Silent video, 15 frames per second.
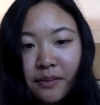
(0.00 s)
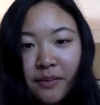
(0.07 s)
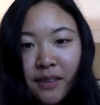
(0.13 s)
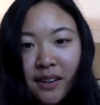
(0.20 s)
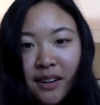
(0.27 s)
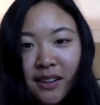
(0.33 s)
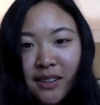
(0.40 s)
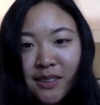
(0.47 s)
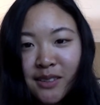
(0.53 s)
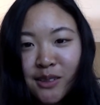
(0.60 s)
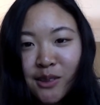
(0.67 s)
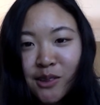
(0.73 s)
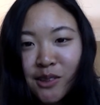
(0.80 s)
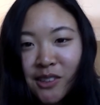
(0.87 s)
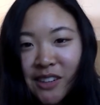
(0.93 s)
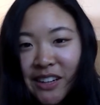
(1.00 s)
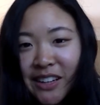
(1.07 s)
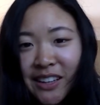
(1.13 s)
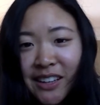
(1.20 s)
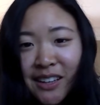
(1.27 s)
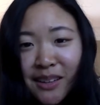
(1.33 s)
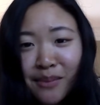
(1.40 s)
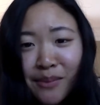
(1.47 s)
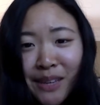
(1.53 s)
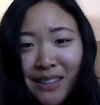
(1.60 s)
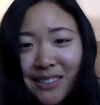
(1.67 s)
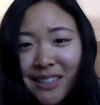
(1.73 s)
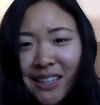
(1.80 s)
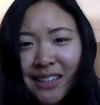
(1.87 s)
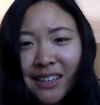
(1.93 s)
God is so great and
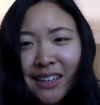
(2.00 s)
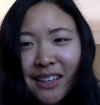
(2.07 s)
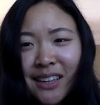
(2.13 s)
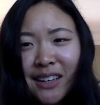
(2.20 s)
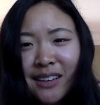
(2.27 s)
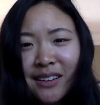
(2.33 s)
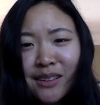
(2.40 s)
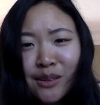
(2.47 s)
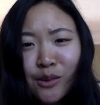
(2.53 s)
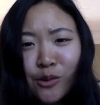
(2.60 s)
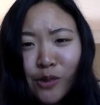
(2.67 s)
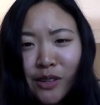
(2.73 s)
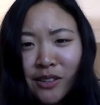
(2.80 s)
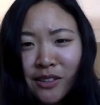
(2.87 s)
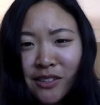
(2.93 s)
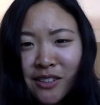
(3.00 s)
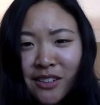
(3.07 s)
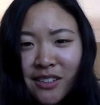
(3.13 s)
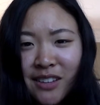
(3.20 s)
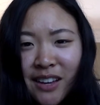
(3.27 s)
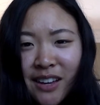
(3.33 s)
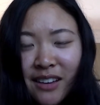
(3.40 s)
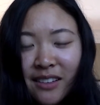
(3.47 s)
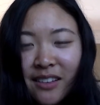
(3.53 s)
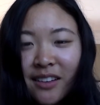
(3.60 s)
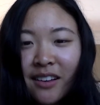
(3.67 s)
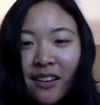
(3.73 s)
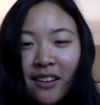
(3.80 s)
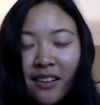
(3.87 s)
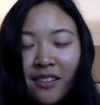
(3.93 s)
amazing and is always on our side, a
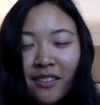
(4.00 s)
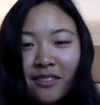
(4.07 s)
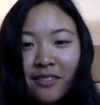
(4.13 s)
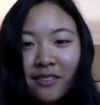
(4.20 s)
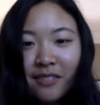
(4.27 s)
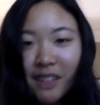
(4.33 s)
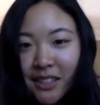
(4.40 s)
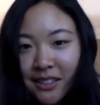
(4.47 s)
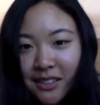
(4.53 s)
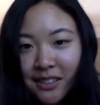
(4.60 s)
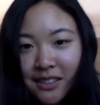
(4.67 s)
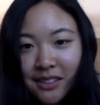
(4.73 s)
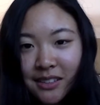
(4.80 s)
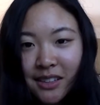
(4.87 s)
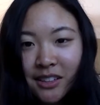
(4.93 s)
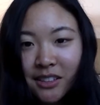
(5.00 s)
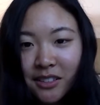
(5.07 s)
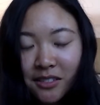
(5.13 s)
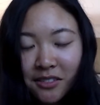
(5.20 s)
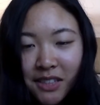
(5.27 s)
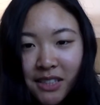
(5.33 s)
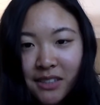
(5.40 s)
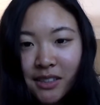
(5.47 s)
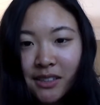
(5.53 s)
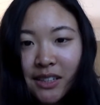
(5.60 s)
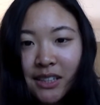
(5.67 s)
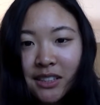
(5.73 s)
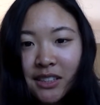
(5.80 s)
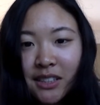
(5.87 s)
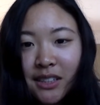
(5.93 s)
God of reconciliation and
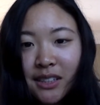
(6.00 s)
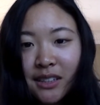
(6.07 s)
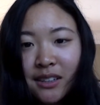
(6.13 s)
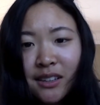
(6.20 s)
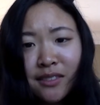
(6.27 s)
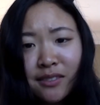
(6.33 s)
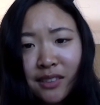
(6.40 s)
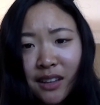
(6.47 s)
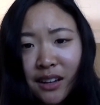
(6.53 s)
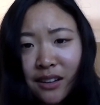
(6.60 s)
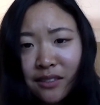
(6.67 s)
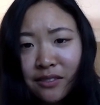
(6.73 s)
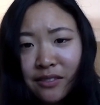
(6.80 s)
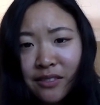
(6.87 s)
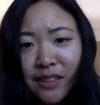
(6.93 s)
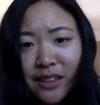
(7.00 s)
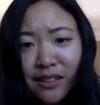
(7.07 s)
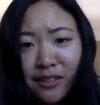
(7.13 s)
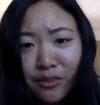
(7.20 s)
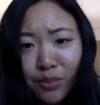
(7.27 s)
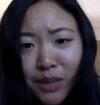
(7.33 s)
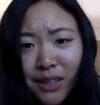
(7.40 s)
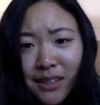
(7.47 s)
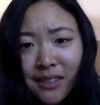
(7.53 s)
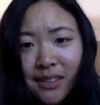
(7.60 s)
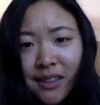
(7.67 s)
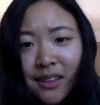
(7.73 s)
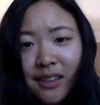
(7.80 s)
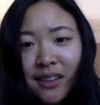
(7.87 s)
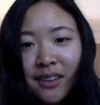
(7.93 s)
restoration, of love and of peace.
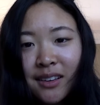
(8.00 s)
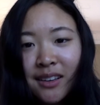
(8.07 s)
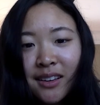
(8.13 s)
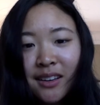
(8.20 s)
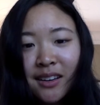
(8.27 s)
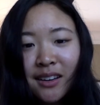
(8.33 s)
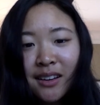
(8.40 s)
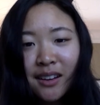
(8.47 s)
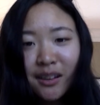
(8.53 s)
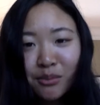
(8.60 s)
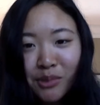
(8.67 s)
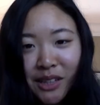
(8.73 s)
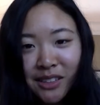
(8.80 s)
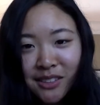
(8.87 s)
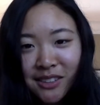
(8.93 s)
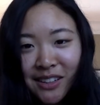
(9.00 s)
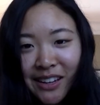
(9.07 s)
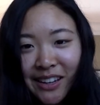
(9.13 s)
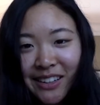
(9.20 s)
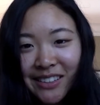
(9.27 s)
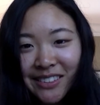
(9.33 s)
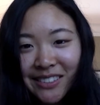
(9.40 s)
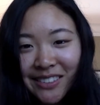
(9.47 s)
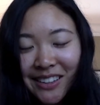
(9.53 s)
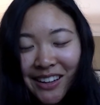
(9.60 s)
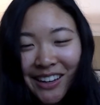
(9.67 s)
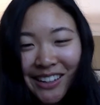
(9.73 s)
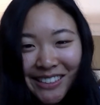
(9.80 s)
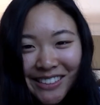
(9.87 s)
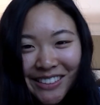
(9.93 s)
God bless you guys.
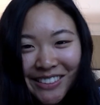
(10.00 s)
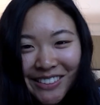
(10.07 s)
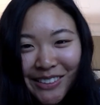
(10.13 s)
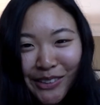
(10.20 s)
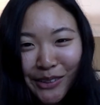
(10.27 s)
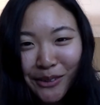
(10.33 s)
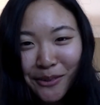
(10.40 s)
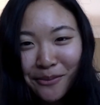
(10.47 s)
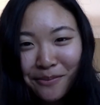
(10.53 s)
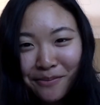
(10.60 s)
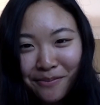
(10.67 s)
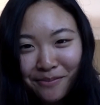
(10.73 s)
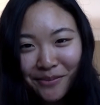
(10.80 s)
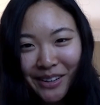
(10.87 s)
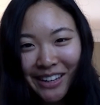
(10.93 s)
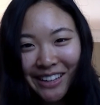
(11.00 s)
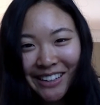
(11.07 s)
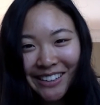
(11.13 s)
I'll see you soon. Bye.